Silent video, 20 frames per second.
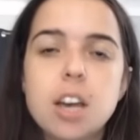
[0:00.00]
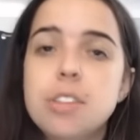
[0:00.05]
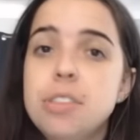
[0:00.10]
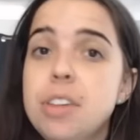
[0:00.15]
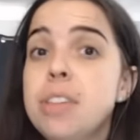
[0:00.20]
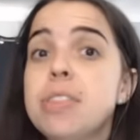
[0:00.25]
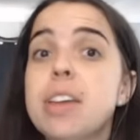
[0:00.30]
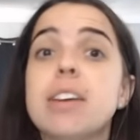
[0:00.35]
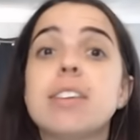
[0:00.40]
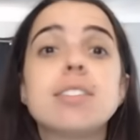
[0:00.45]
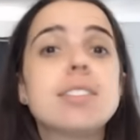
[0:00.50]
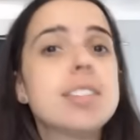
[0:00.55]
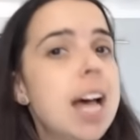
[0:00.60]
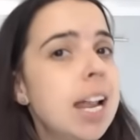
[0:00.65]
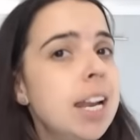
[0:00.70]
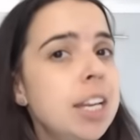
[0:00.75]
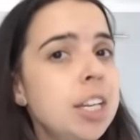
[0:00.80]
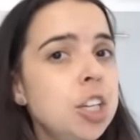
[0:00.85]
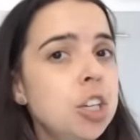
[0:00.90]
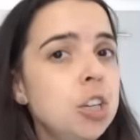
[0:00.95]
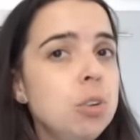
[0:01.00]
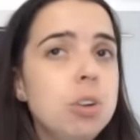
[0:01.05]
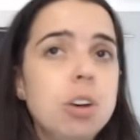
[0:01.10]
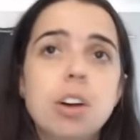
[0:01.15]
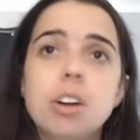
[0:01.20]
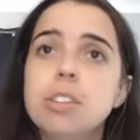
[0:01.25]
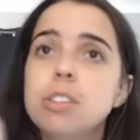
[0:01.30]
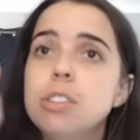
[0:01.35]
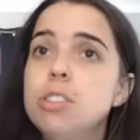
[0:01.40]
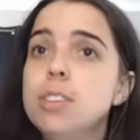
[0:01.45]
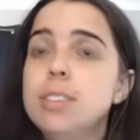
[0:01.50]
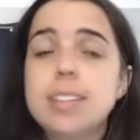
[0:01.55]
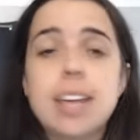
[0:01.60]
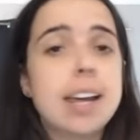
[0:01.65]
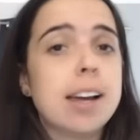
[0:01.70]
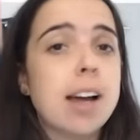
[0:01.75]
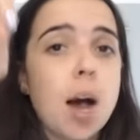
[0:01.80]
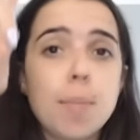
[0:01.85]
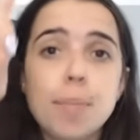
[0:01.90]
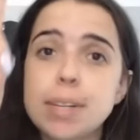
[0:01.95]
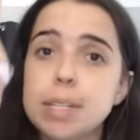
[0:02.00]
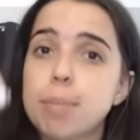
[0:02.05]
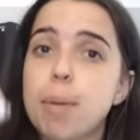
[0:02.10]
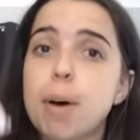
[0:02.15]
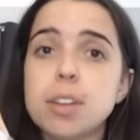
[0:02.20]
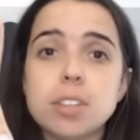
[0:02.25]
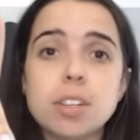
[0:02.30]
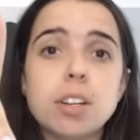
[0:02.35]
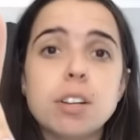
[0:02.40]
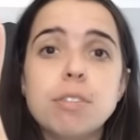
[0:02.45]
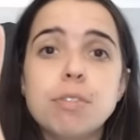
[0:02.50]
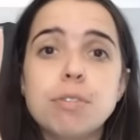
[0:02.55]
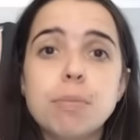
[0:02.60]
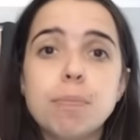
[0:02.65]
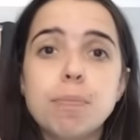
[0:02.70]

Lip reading: Then they're telling you to take up as positive.